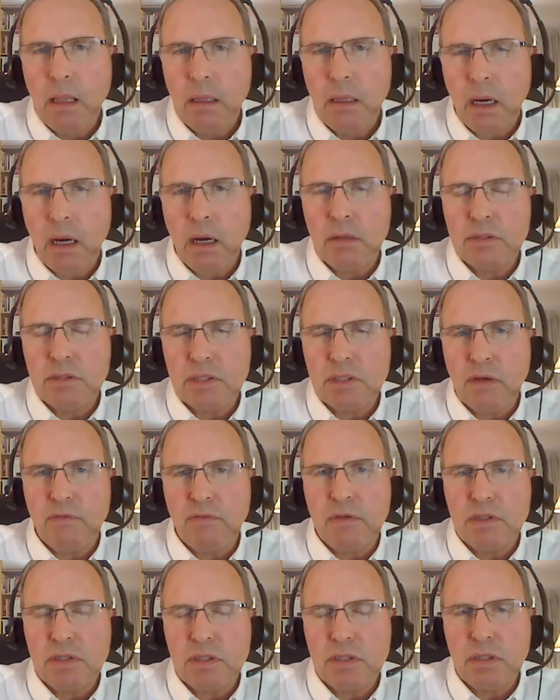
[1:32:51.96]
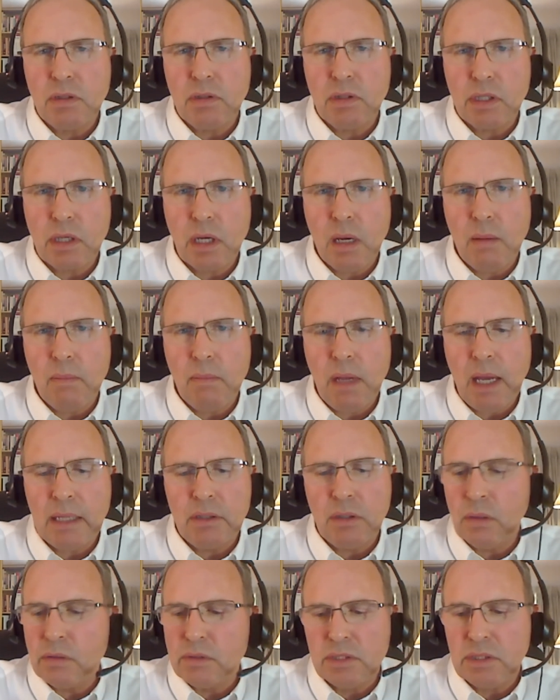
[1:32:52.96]
The hard stuff is still to come. I
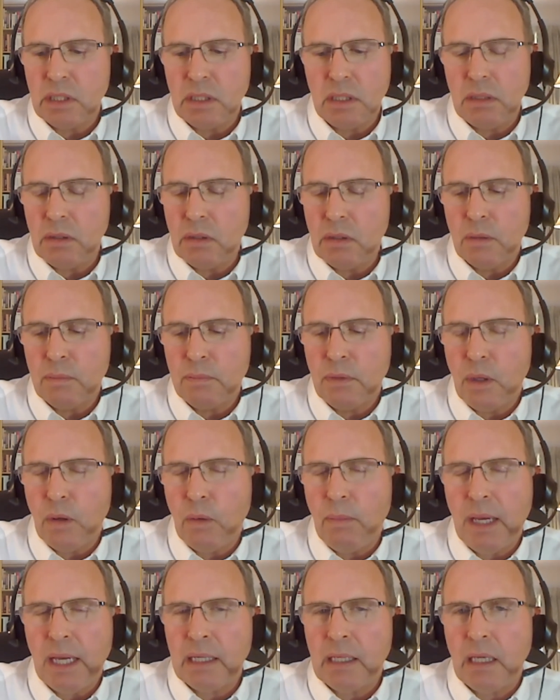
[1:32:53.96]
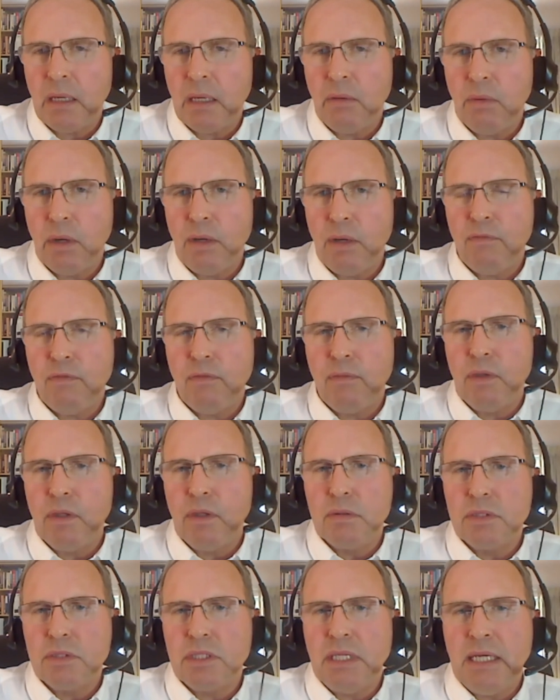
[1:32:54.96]
don't see Europe though backing away from
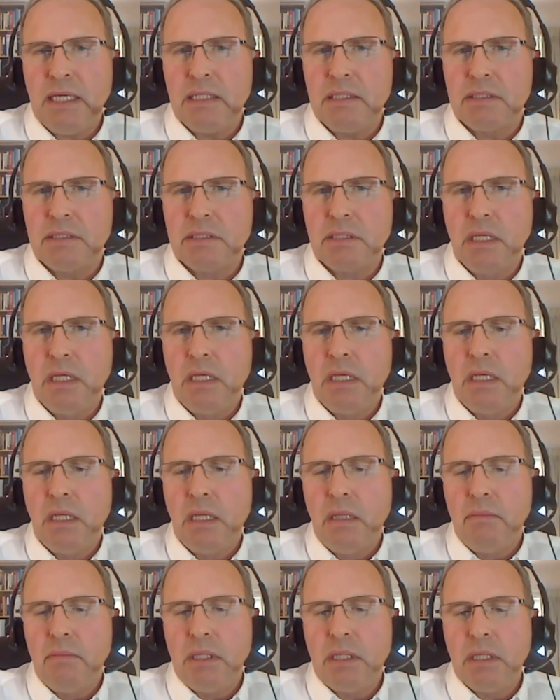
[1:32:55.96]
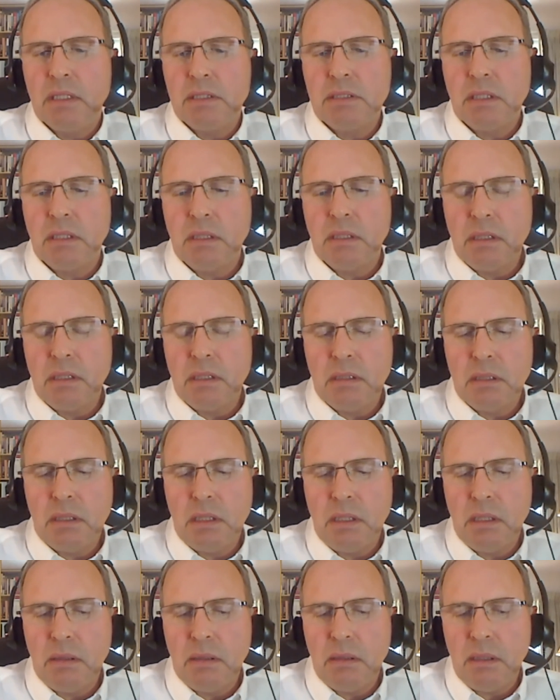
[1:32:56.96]
those dates because the
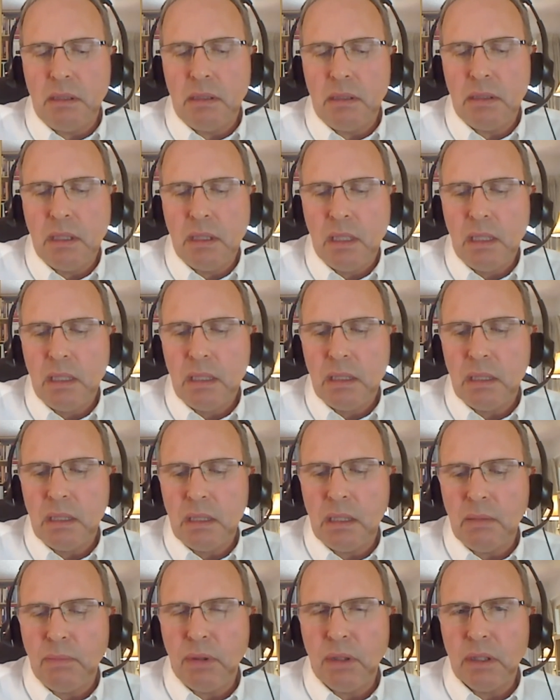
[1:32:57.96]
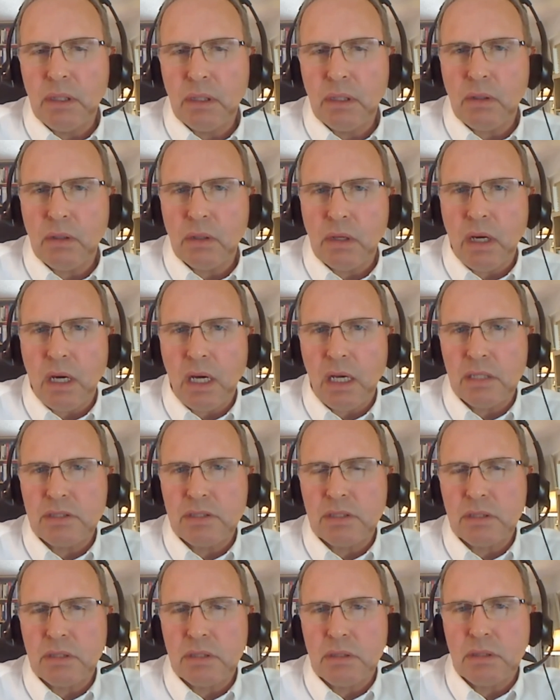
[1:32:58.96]
the the political
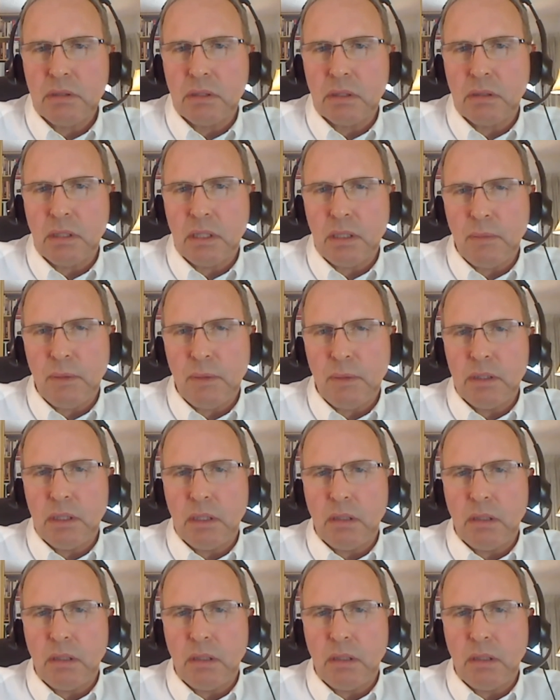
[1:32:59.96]
cost, the credibility